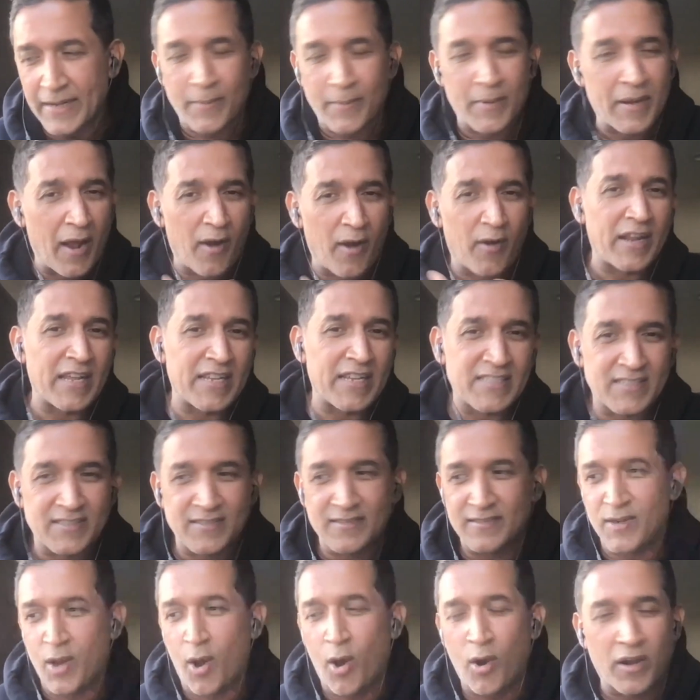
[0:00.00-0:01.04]
I mean, nowadays,
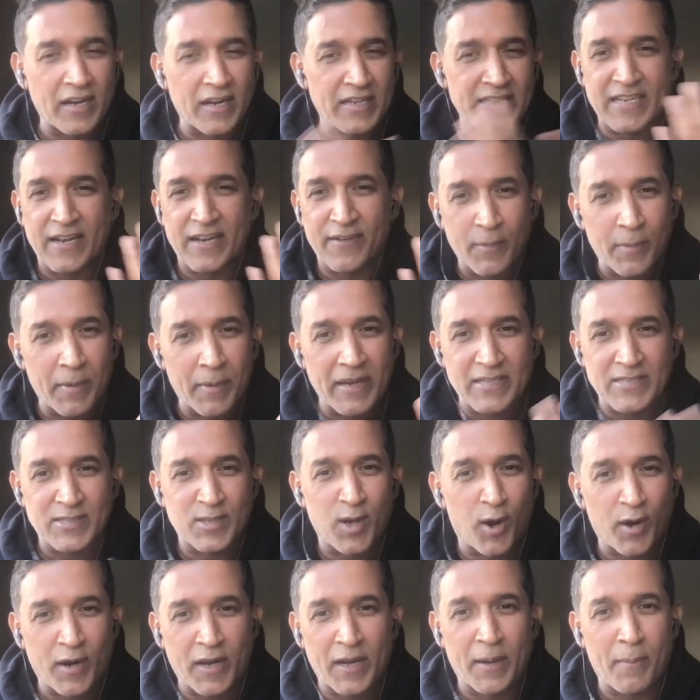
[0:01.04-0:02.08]
Congress and everybody's
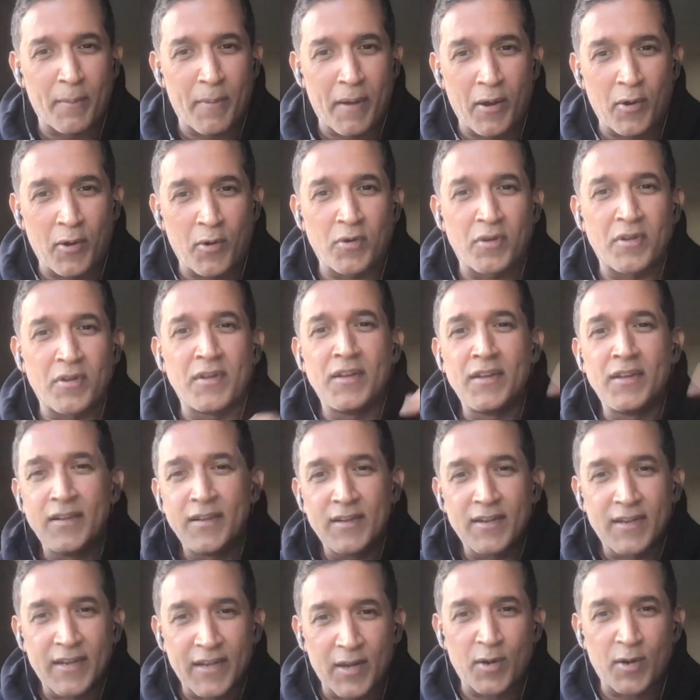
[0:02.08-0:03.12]
talking about,
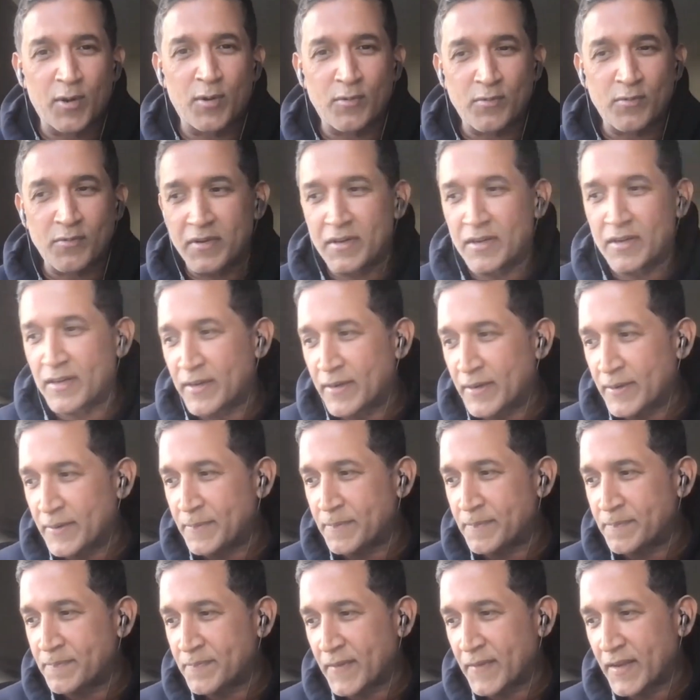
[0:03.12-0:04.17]
you know,
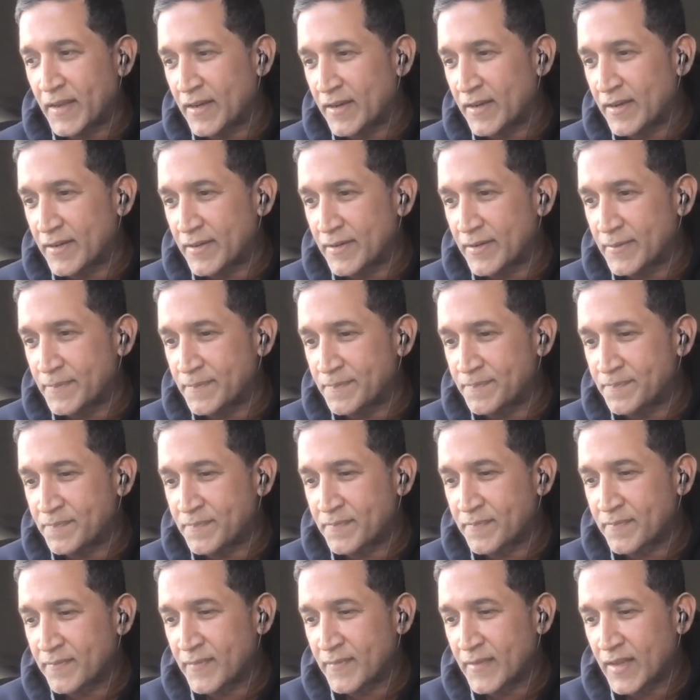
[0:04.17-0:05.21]
um, uh,
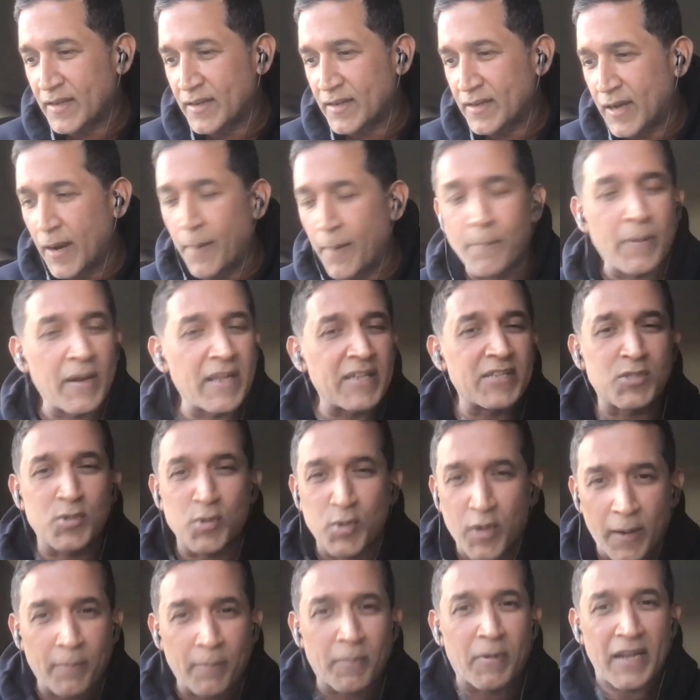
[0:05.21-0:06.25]
companies to
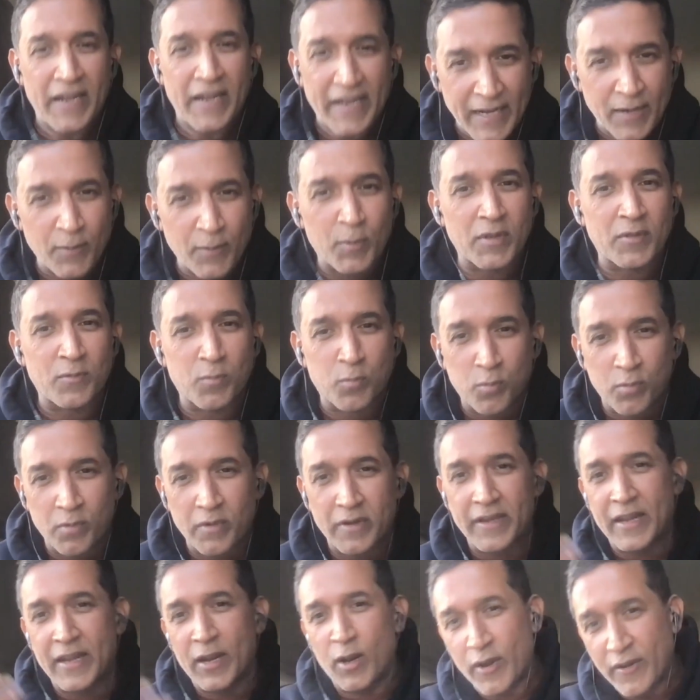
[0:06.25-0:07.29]
come clean with,
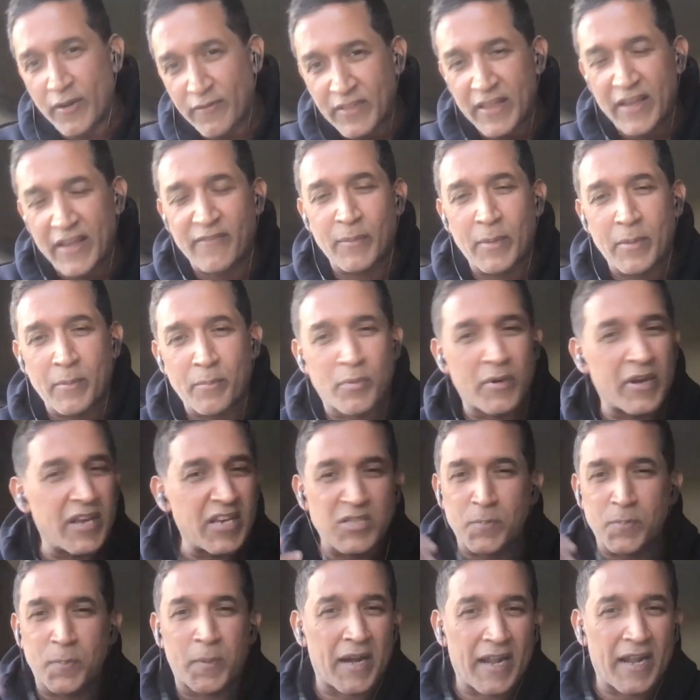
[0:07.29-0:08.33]
if they have been
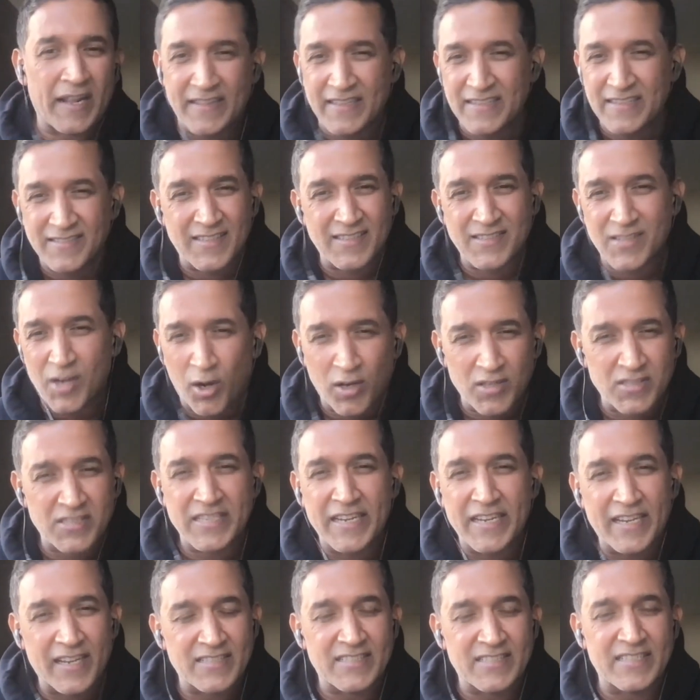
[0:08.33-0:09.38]
breached, but like there's a lot of
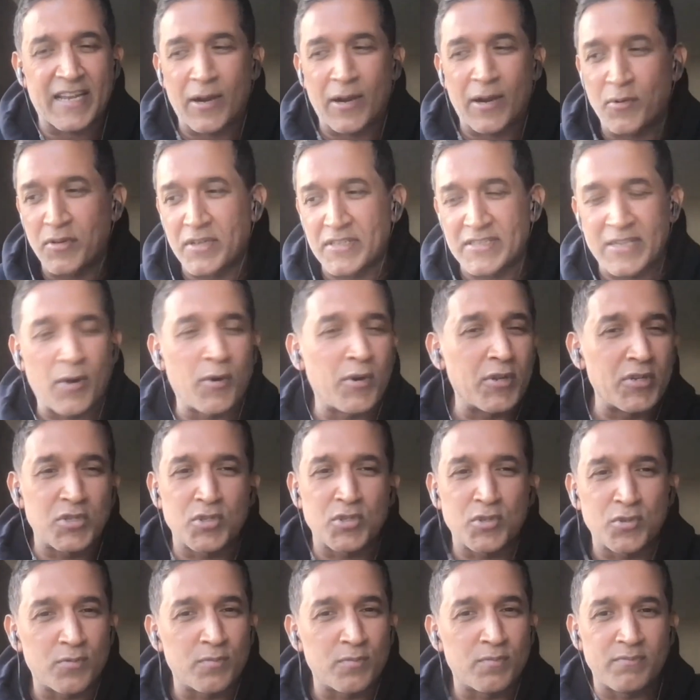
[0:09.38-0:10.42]
secrecy around this. How did
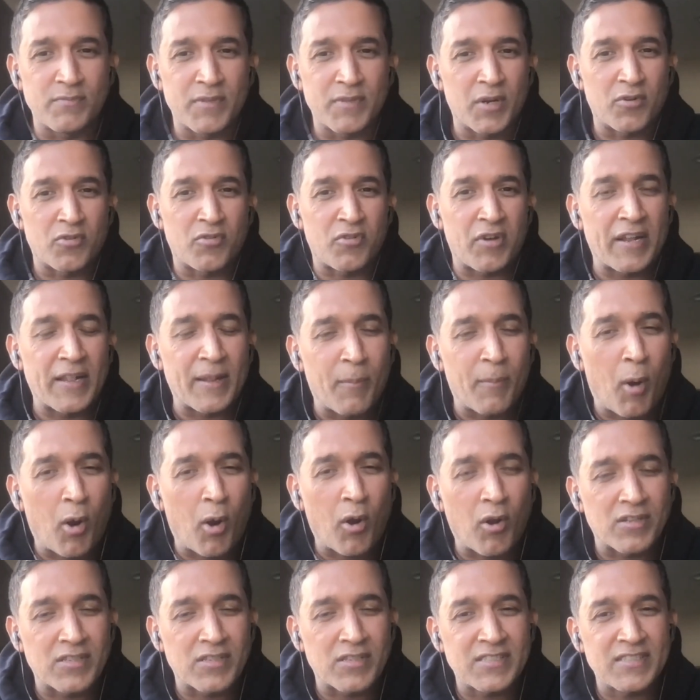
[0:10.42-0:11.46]
you train the
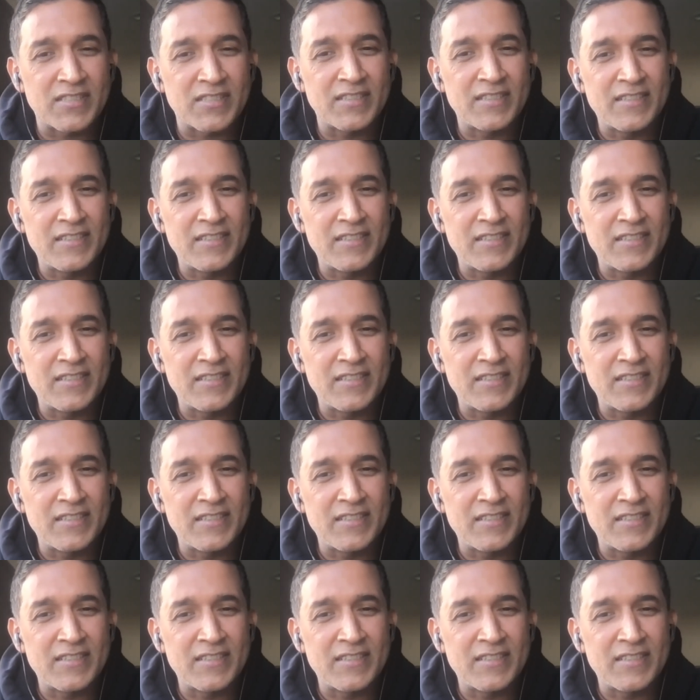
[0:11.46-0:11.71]
models?